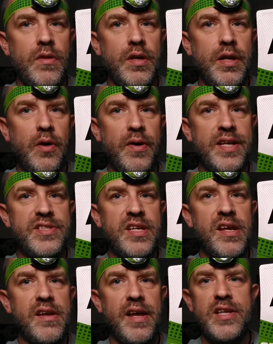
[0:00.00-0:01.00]

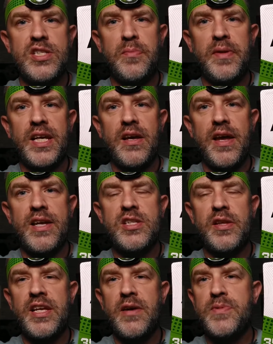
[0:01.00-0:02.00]

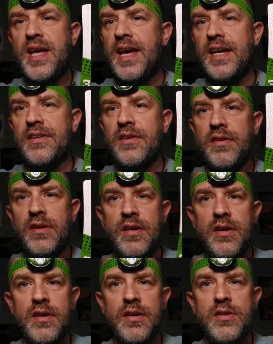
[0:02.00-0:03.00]
easily obtained.
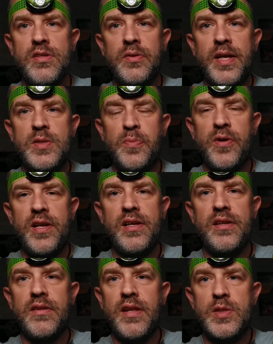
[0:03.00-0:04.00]
So that's
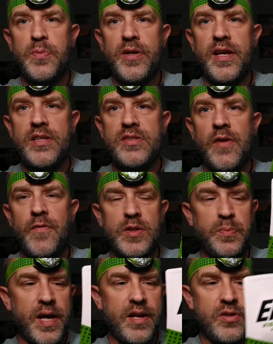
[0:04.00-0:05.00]
pretty
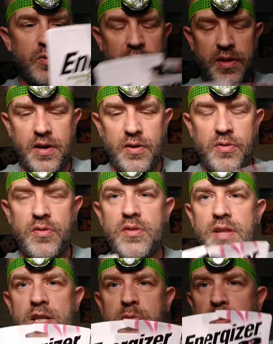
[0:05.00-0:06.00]
self-explanatory there.
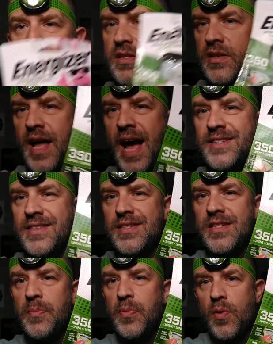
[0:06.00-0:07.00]
That makes it nice and
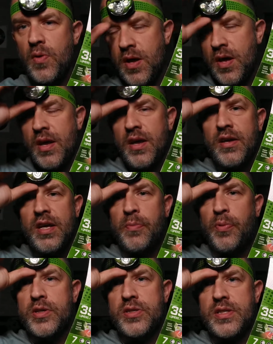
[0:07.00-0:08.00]
simple. You
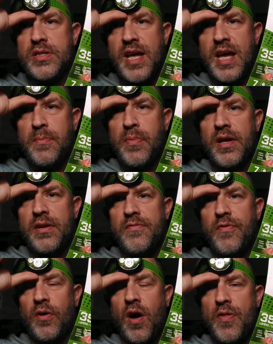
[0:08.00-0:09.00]
push the same button
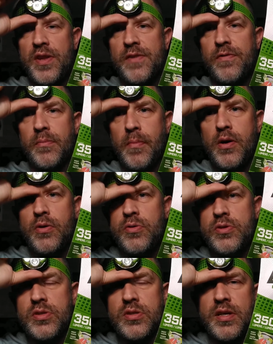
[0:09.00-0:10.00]
for all the different
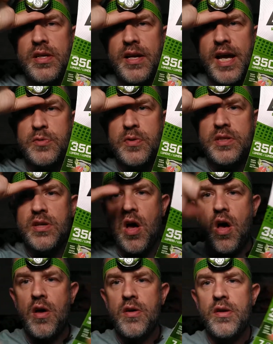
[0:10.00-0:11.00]
modes as we
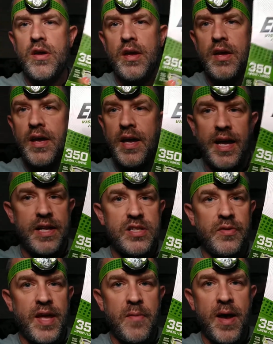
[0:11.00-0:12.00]
saw, and
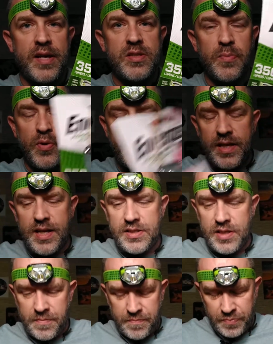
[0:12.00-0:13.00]
so that makes it pretty
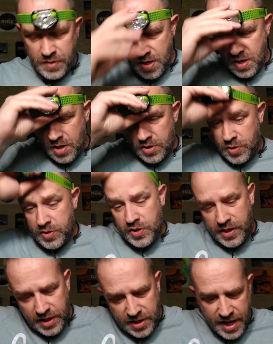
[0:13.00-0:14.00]
easy. So let's
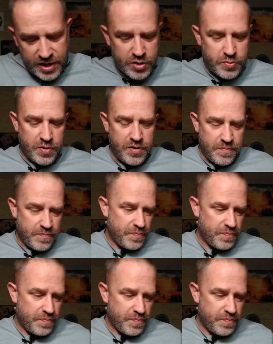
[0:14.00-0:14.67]
look at the next one.